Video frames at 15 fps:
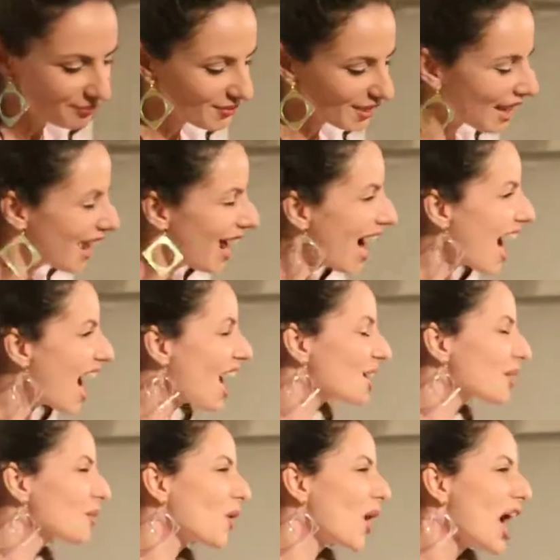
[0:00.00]

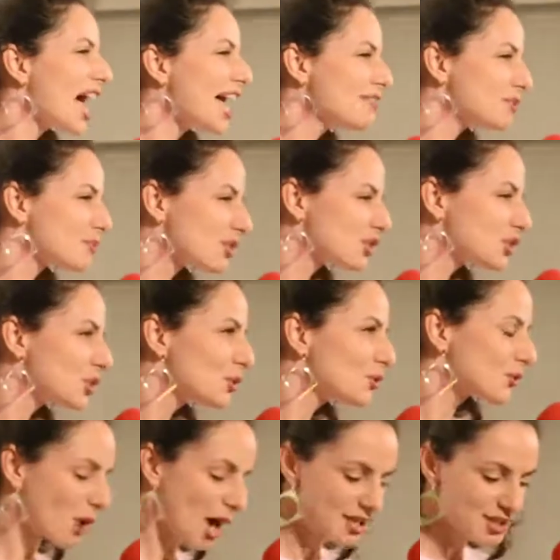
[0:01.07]
I arrived with two
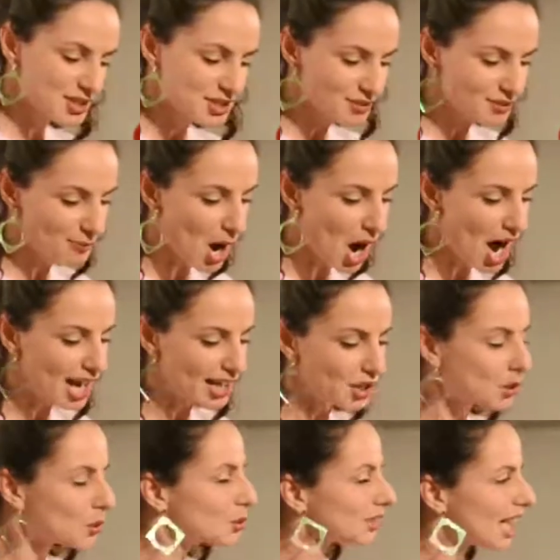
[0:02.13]
friends of mine
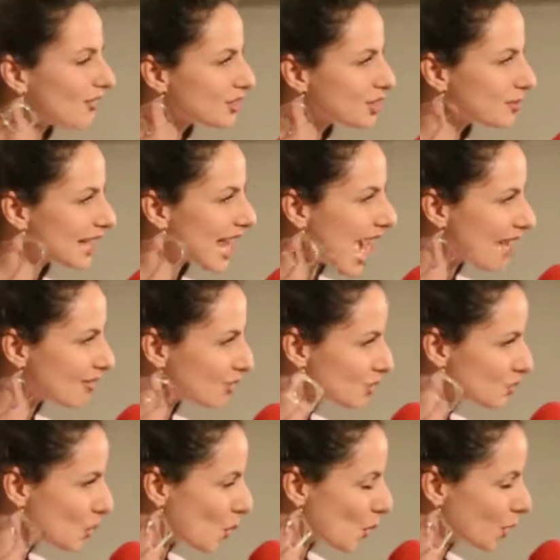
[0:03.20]
who left me at the
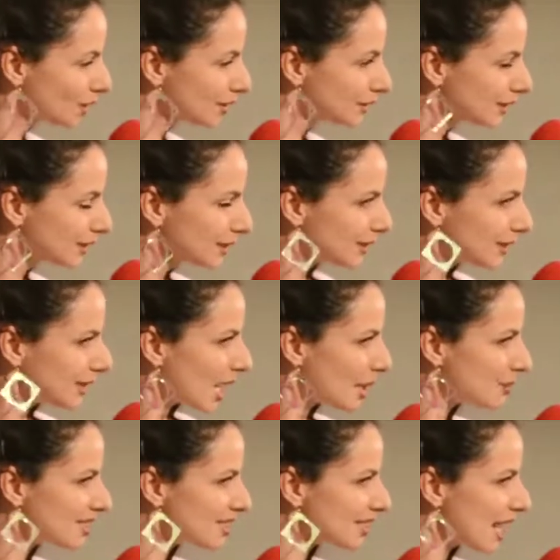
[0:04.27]
door. I
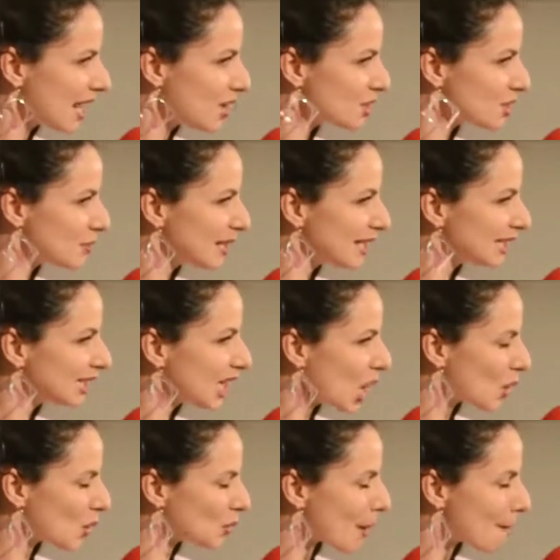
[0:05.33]
was scared to be
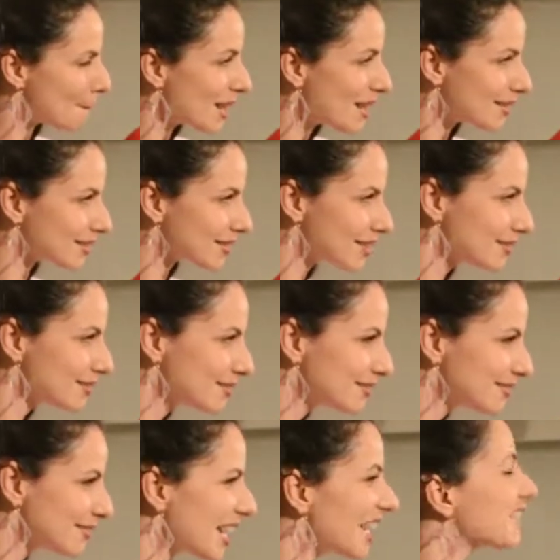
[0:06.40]
alone, but
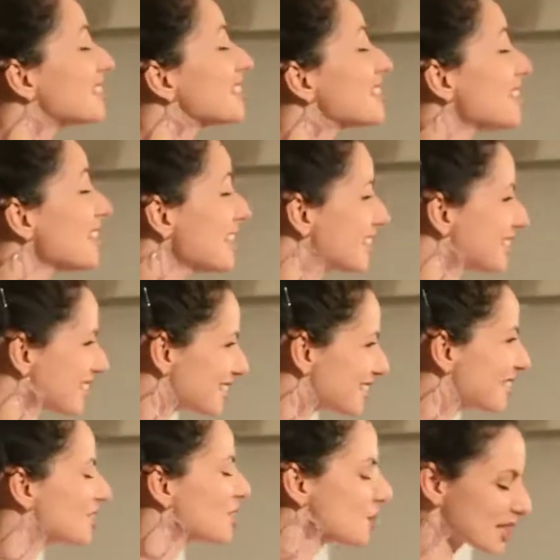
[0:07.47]
excited
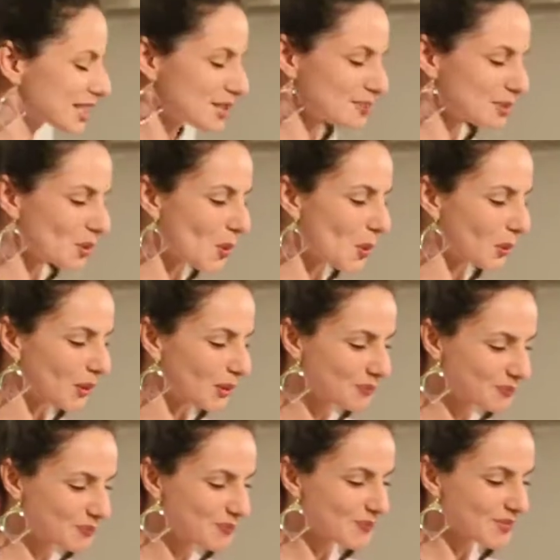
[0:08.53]
to explore.
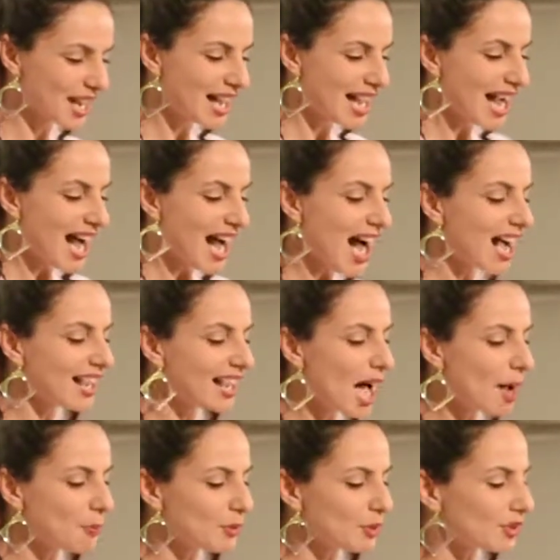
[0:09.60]
A
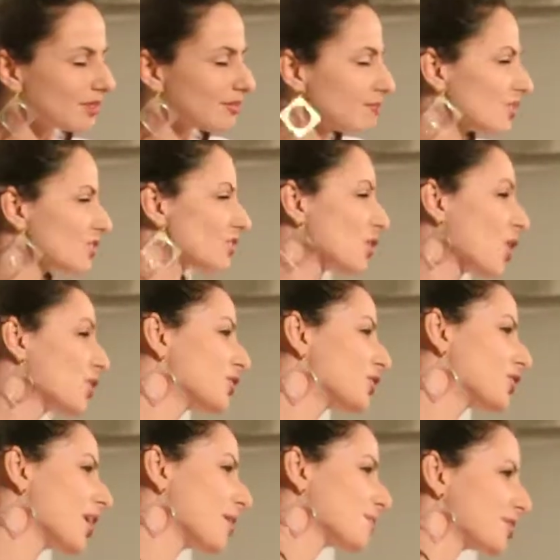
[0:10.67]
couple
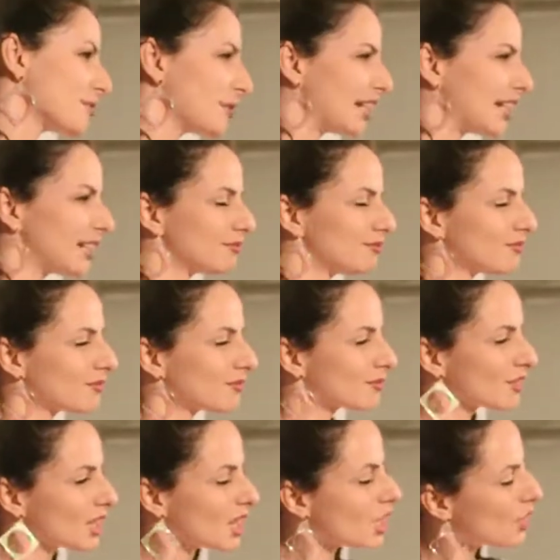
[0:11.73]
sauntered up to me.
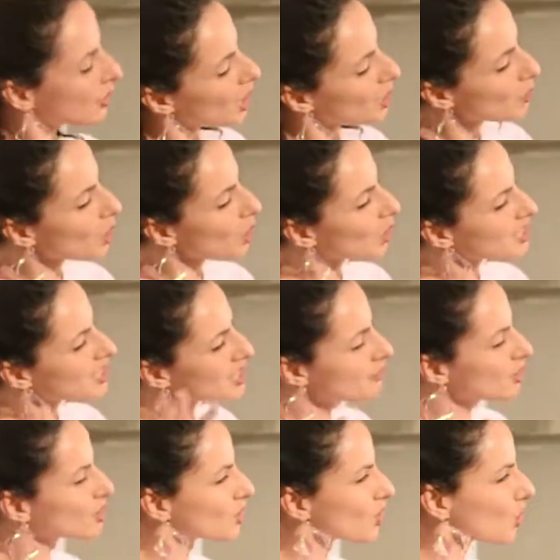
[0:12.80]
They were a
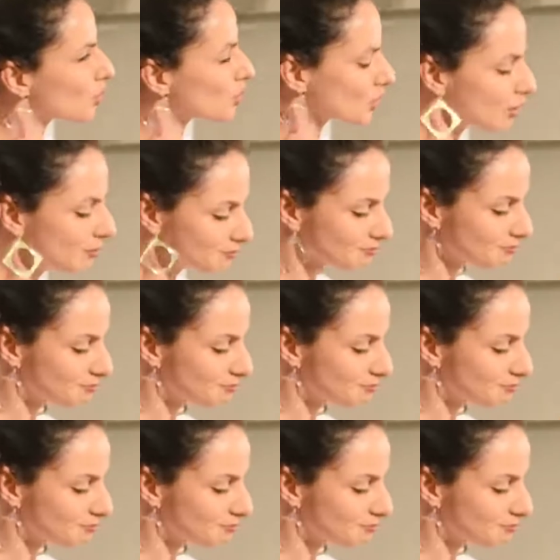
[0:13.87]
smidgen older.